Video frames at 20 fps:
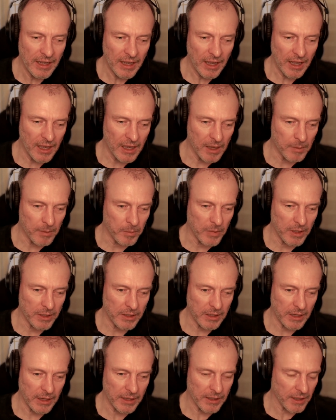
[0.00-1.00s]
And
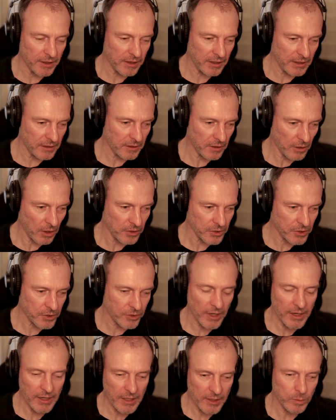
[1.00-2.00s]
I think
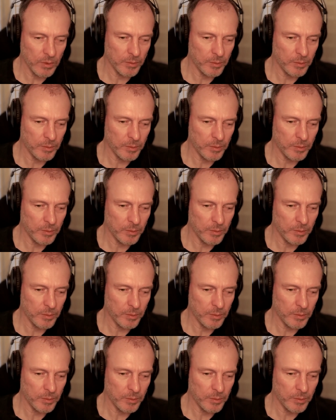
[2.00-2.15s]
Australia were